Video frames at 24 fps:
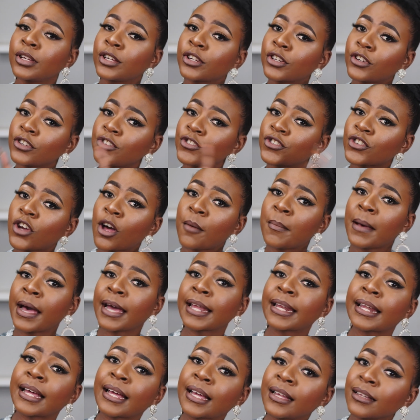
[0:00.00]
good job
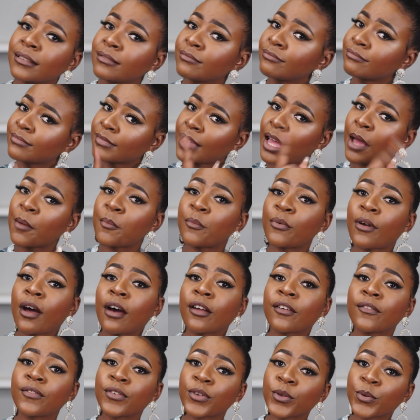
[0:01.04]
Hannah, I'm
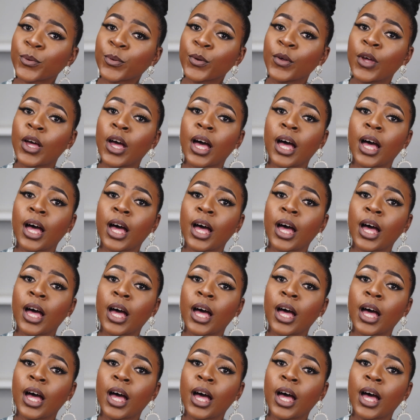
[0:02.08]
proud of you.